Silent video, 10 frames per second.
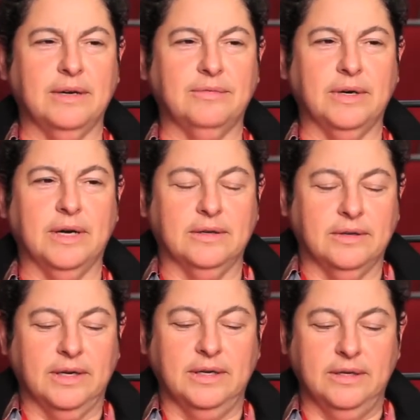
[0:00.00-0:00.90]
kind of forgotten,
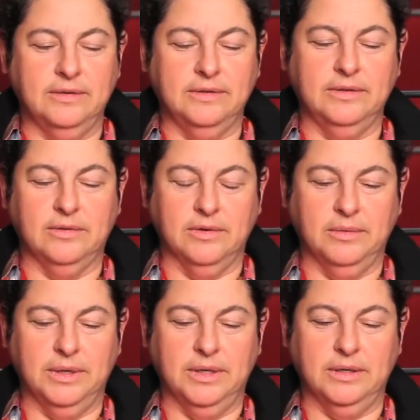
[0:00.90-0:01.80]
okay, England,
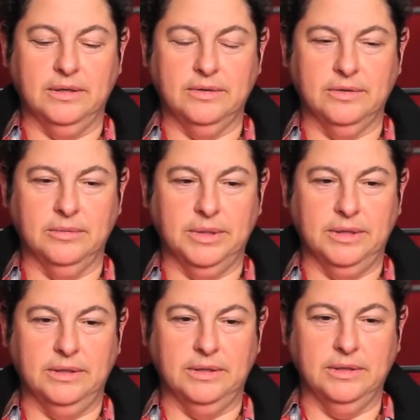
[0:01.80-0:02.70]
Norway,
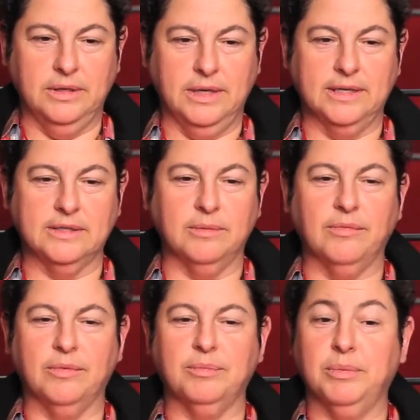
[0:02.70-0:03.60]
Germany. I guess some
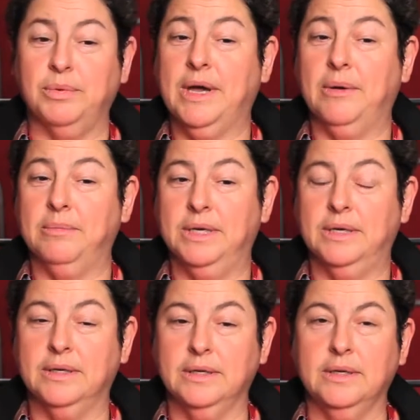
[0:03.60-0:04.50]
of it have been without
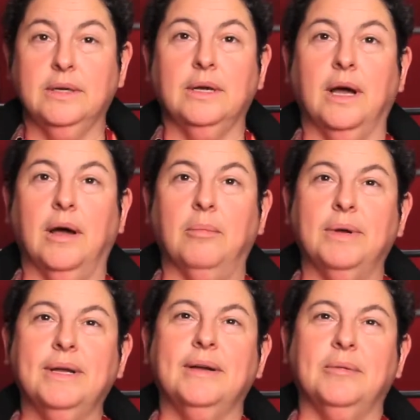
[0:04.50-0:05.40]
me.
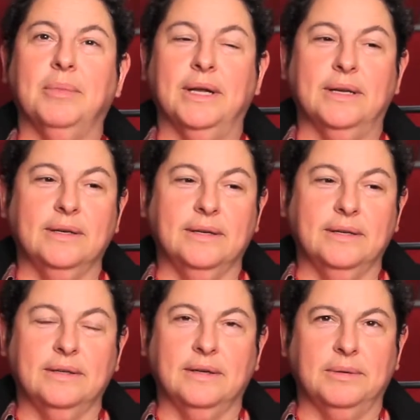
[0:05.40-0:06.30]
But
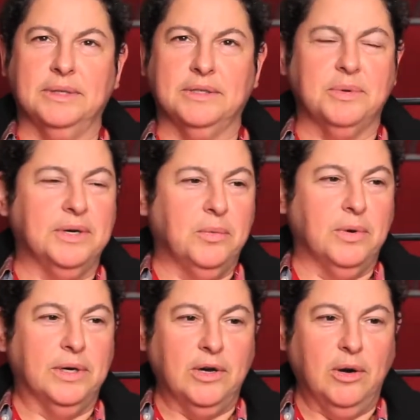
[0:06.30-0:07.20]
we just won an
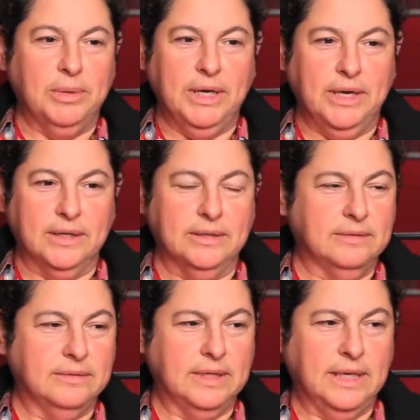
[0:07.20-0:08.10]
award in
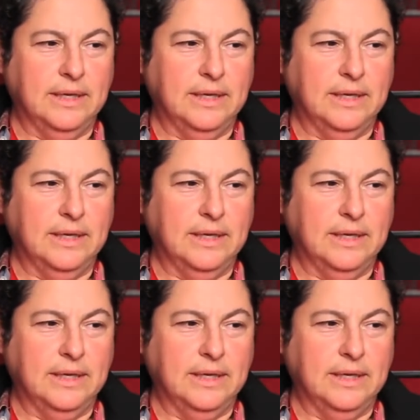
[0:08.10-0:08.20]
Copenhagen